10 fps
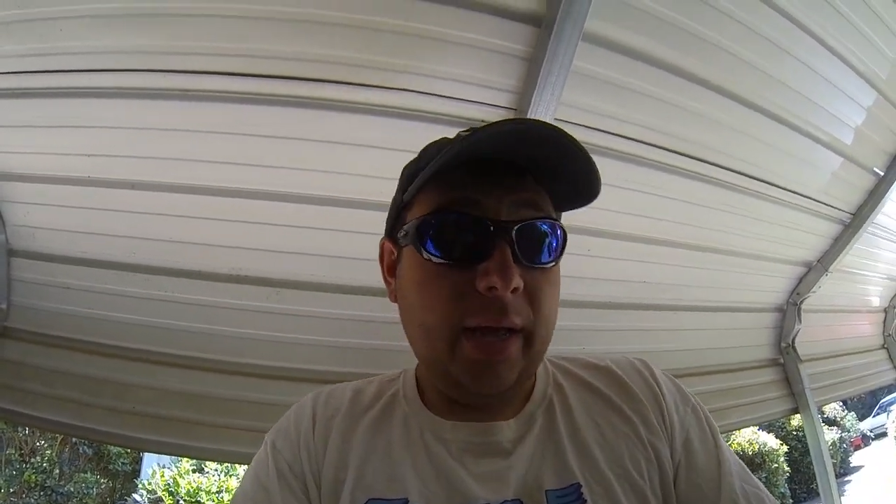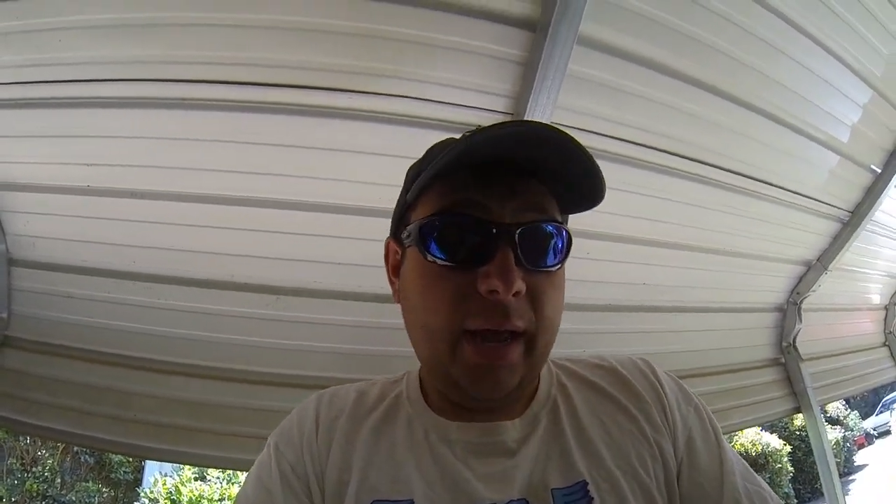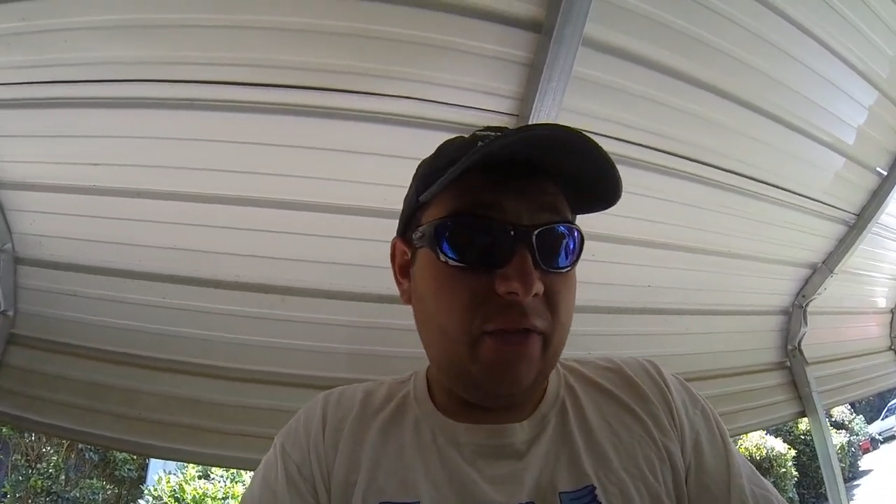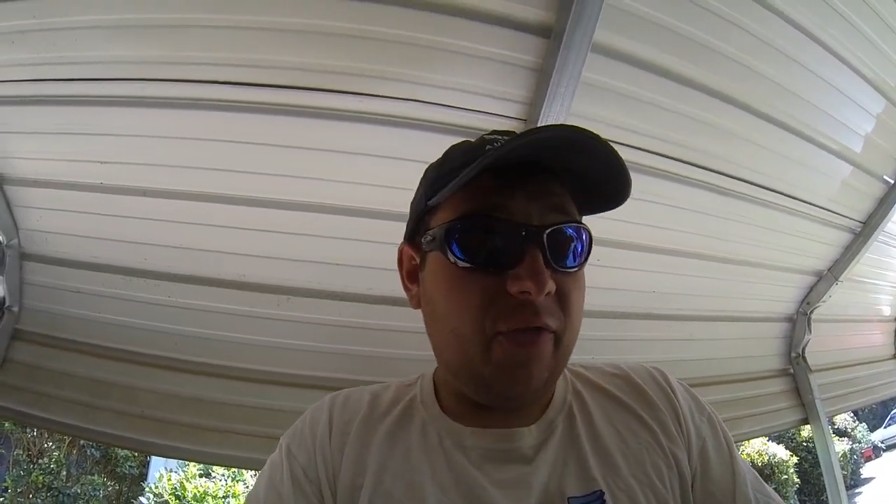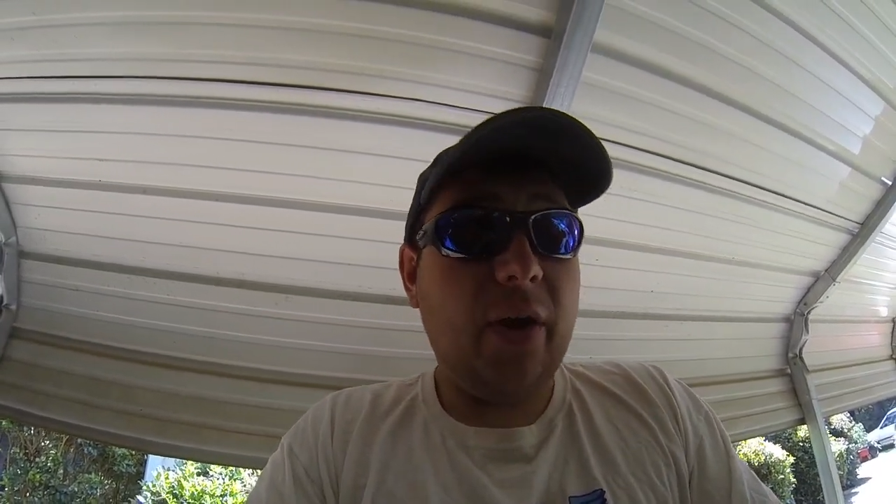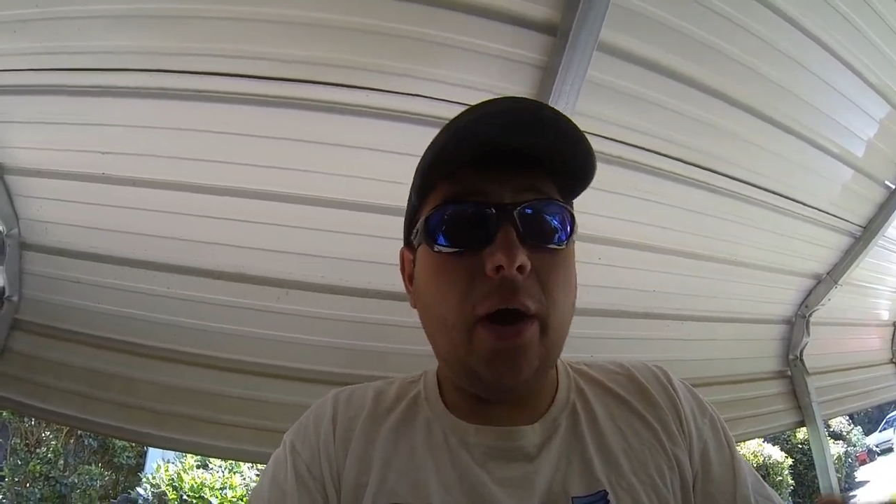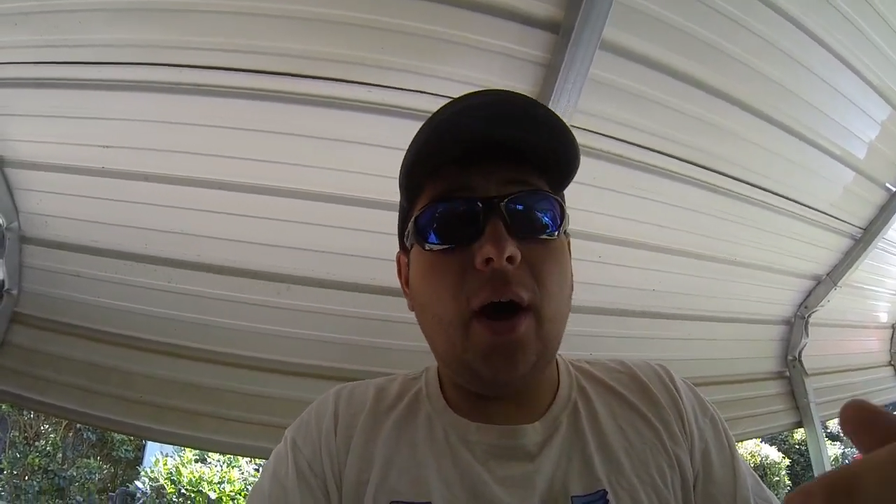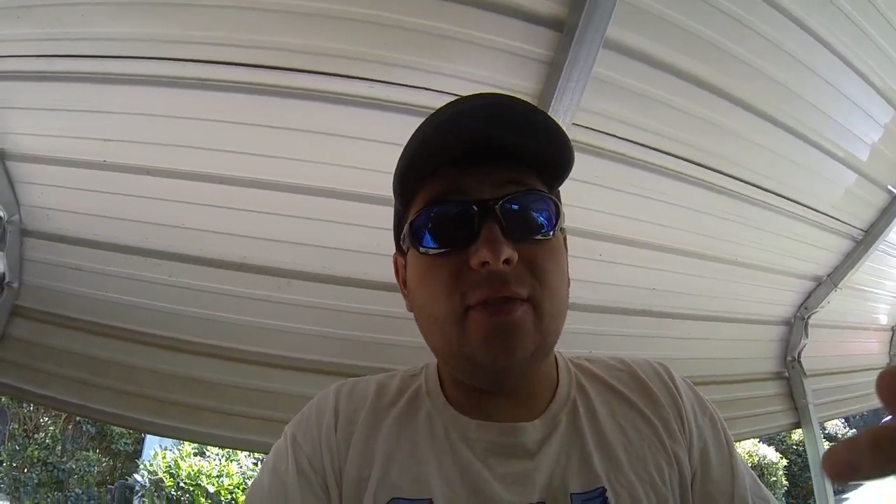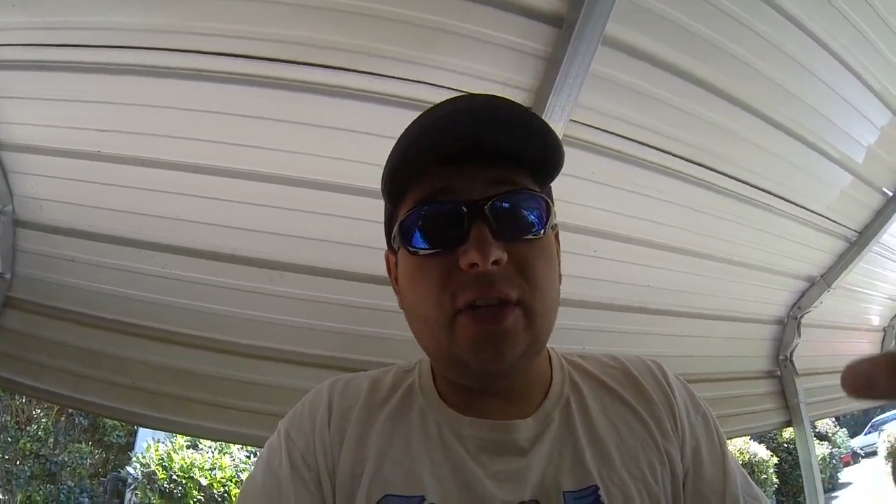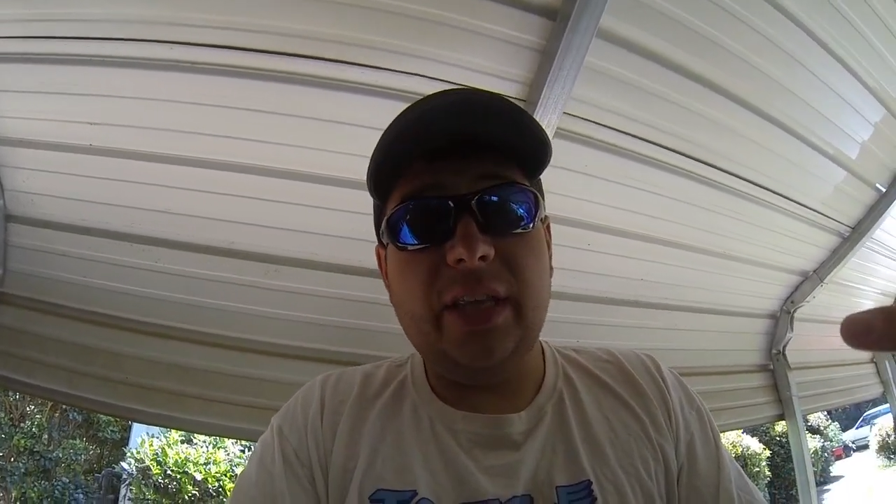And very
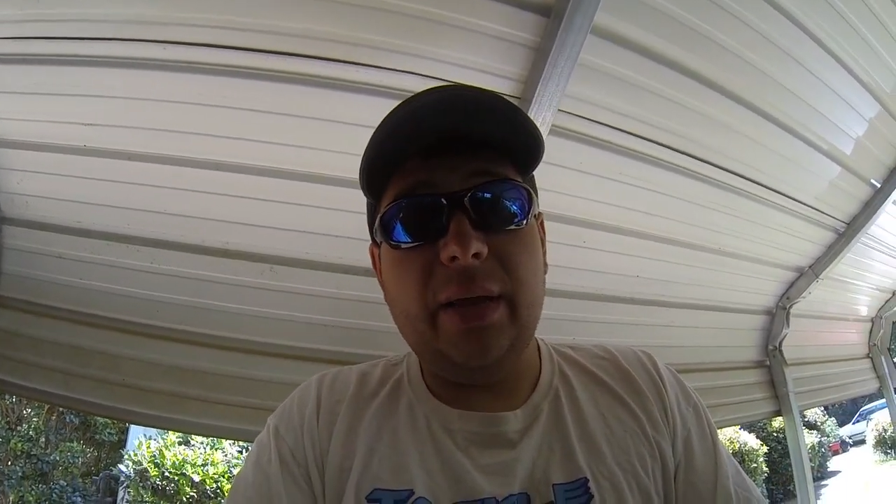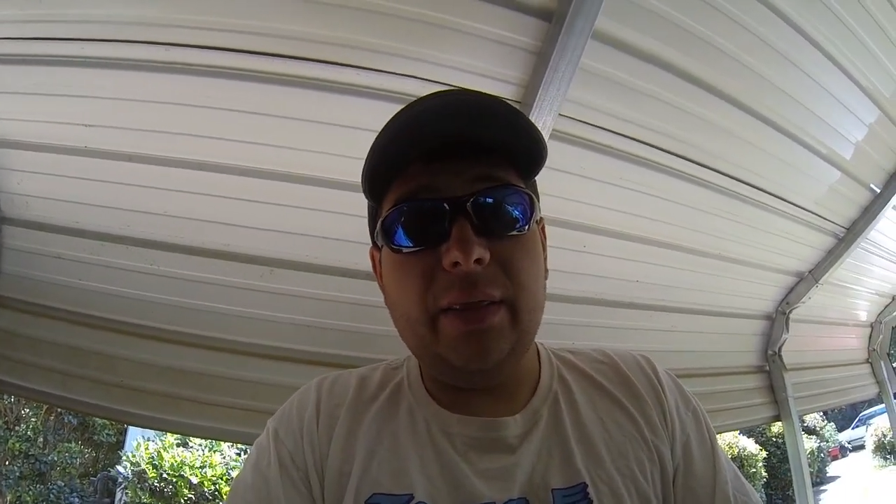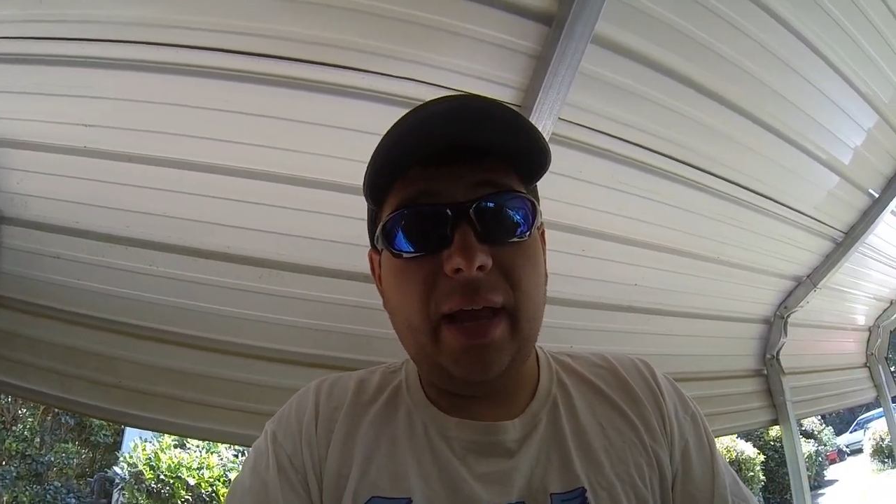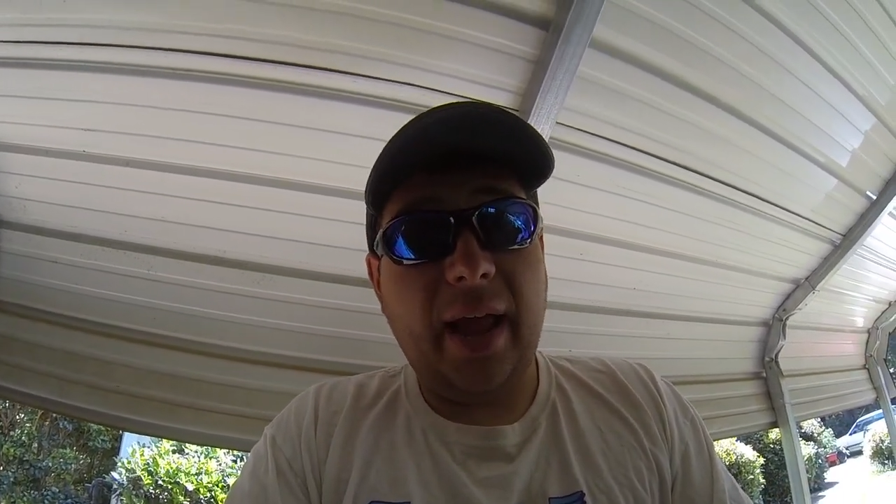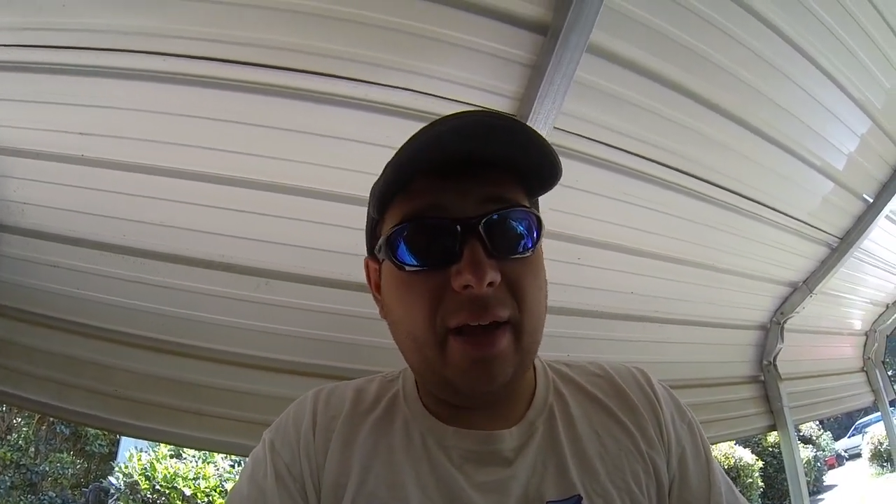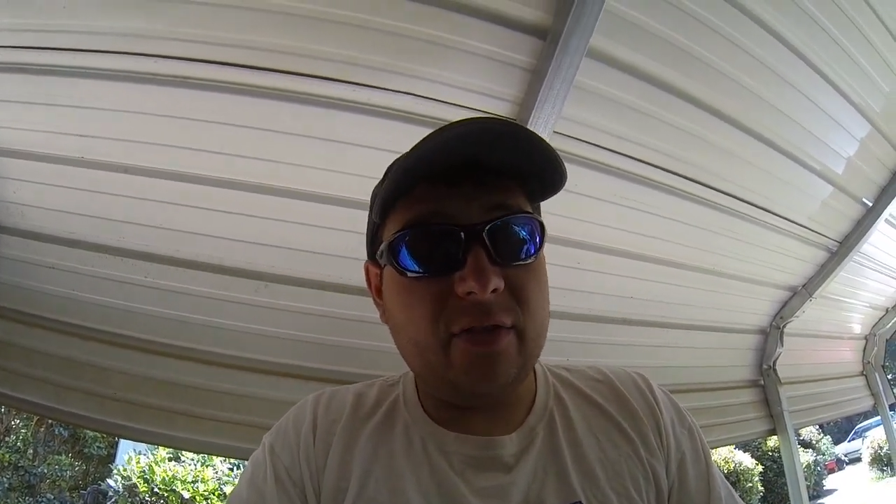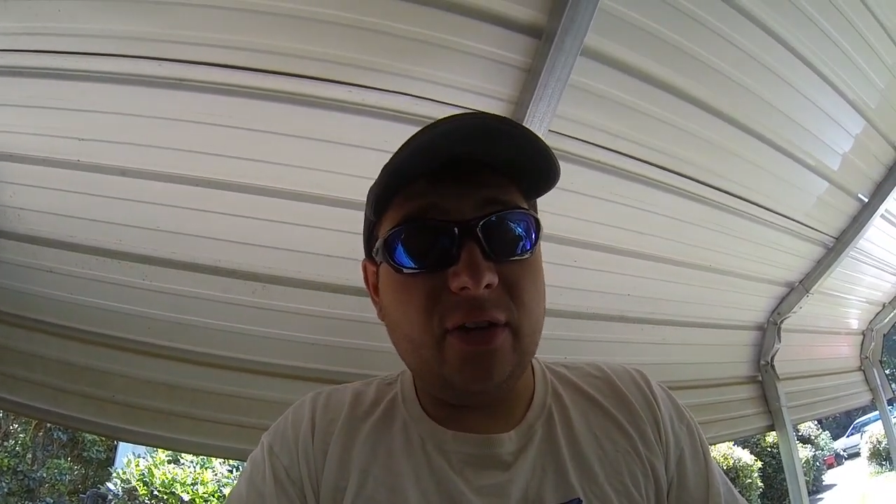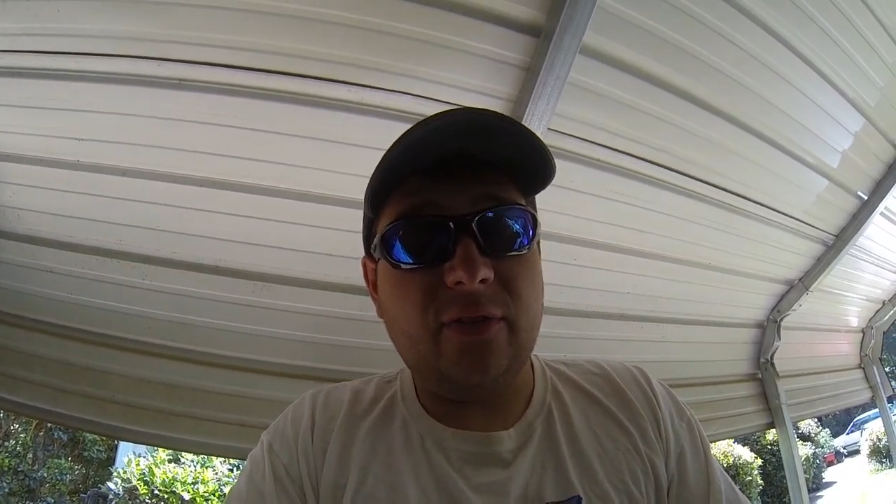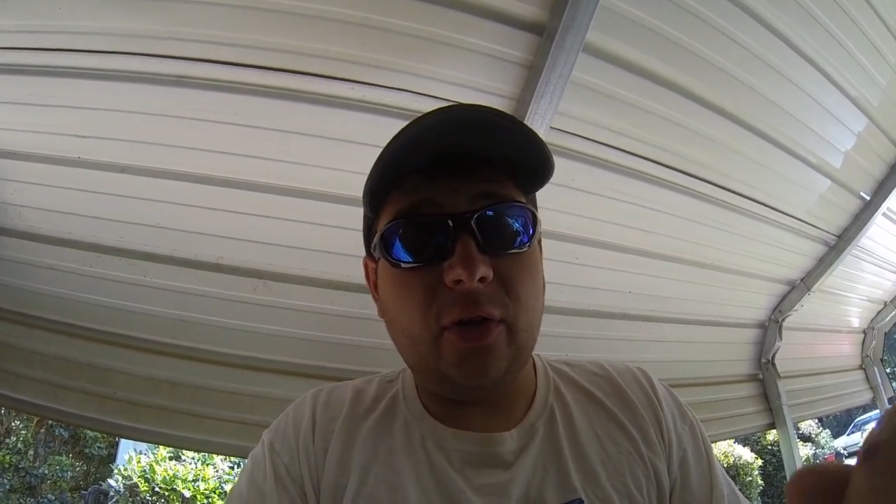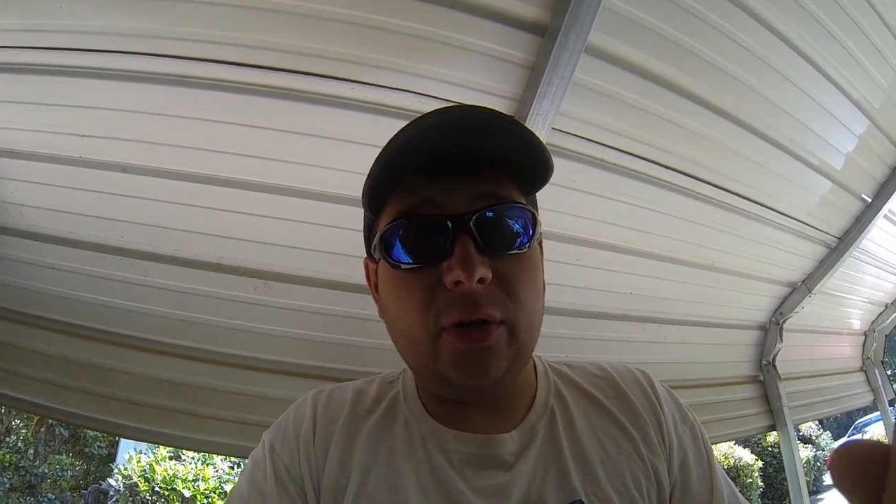often they have
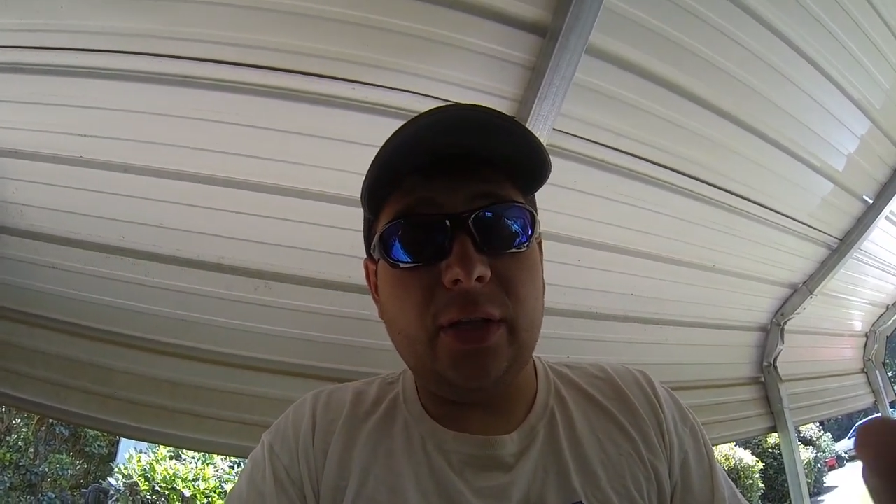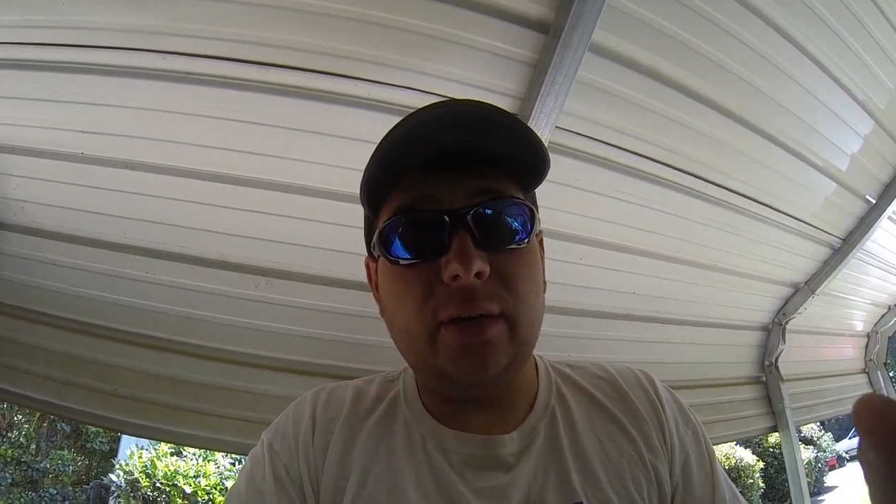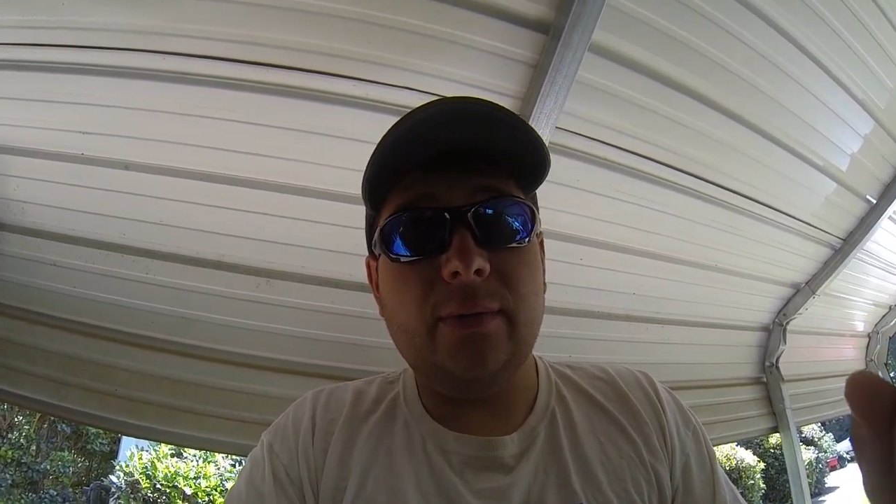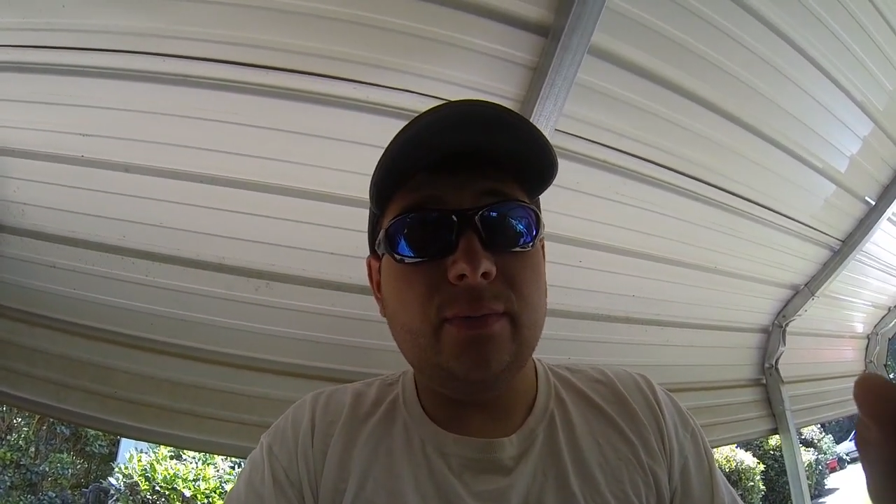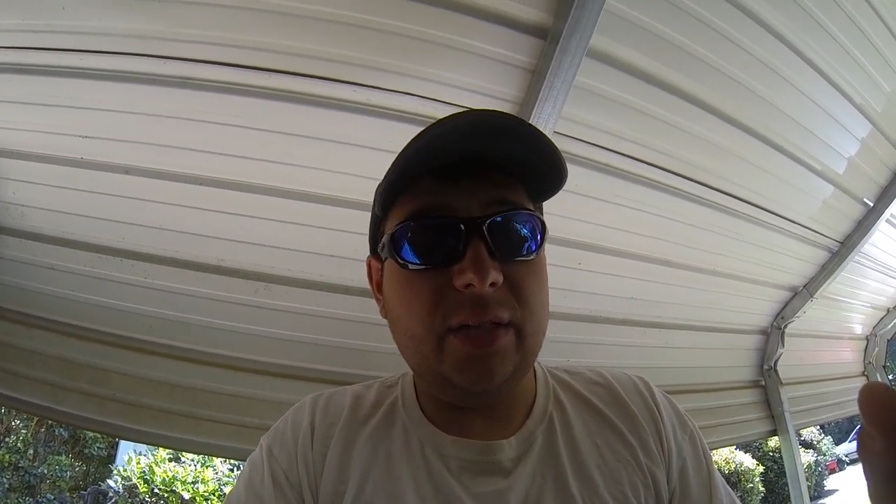stuff on there,